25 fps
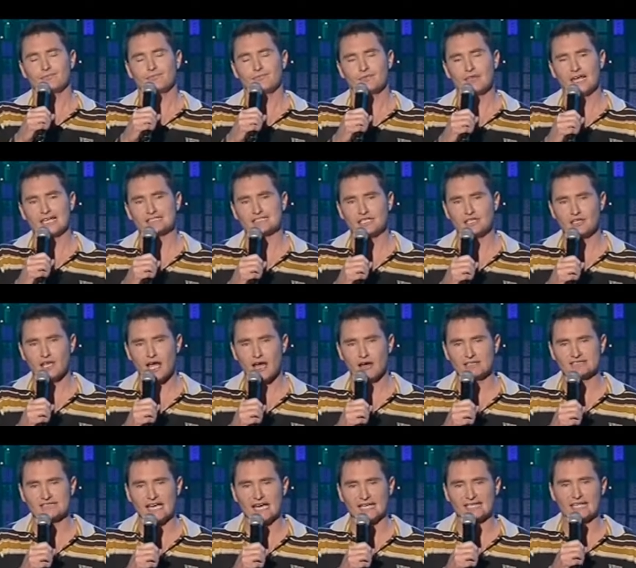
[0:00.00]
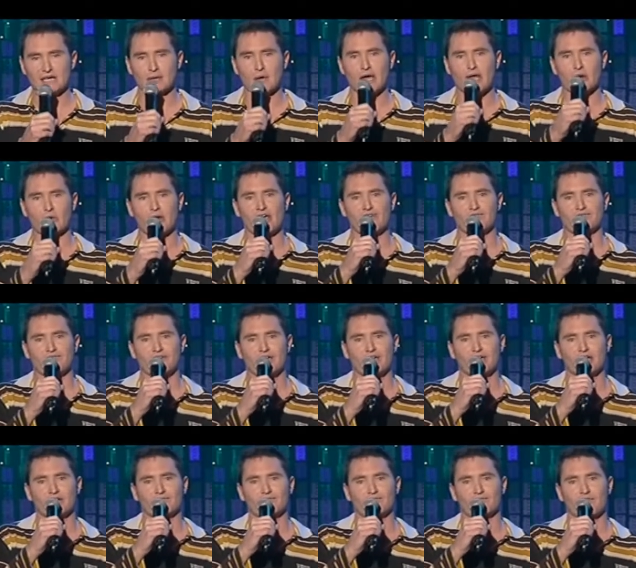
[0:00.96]
They said, You know exactly where we're
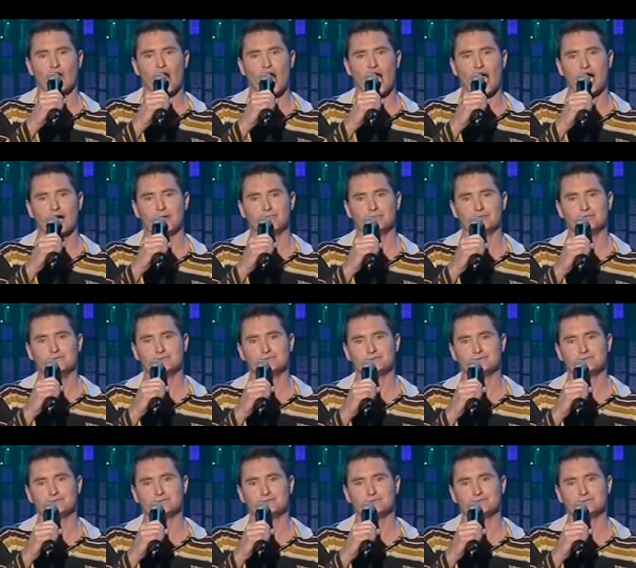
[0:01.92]
friggin' from.